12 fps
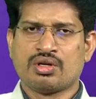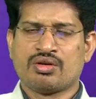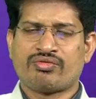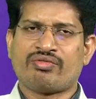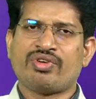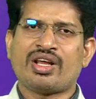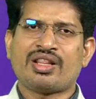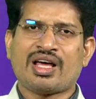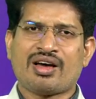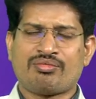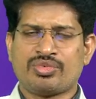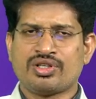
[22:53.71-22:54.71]
From where they
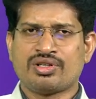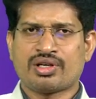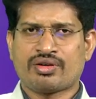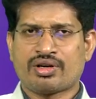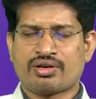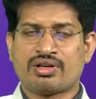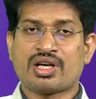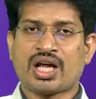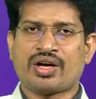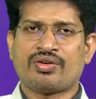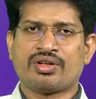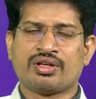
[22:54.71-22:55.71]
have been deri
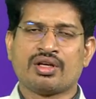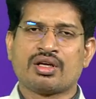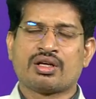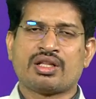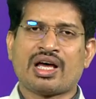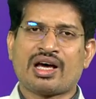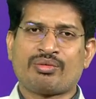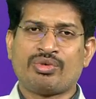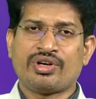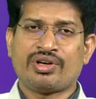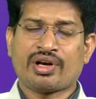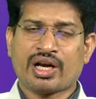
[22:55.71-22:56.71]
derived, they have
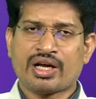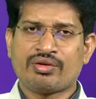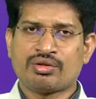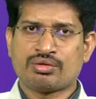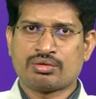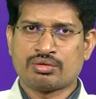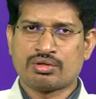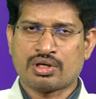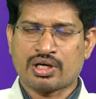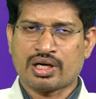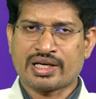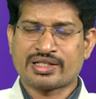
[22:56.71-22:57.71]
been derived through the
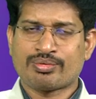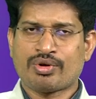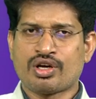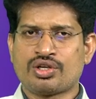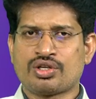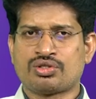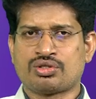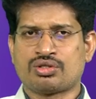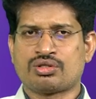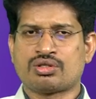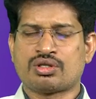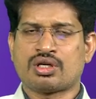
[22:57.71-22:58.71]

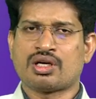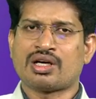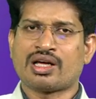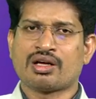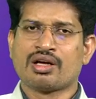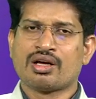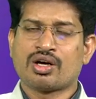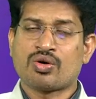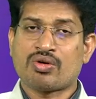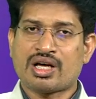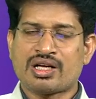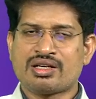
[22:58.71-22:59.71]
exploitation and uh,
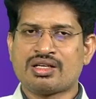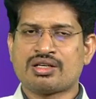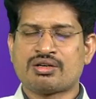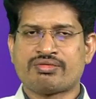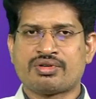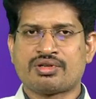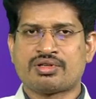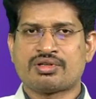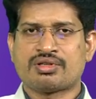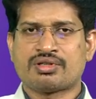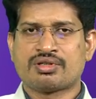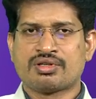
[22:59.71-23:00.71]
quarrying of uh,
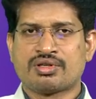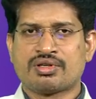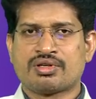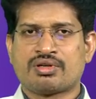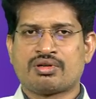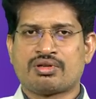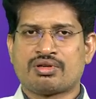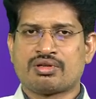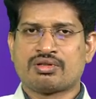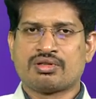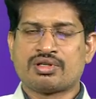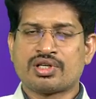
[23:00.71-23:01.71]

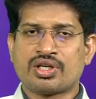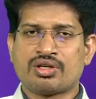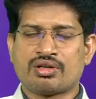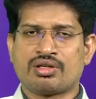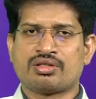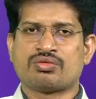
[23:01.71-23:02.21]
the territories,